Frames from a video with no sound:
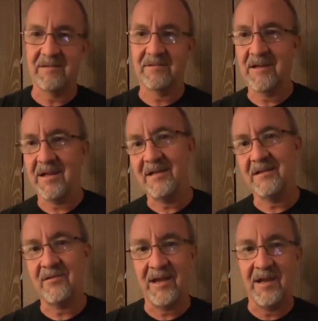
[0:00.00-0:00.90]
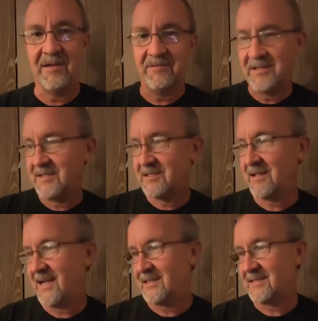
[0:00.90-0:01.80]
okay, and you have these
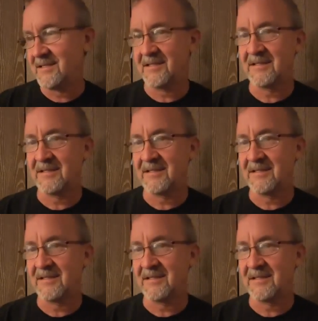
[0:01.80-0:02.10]
classes,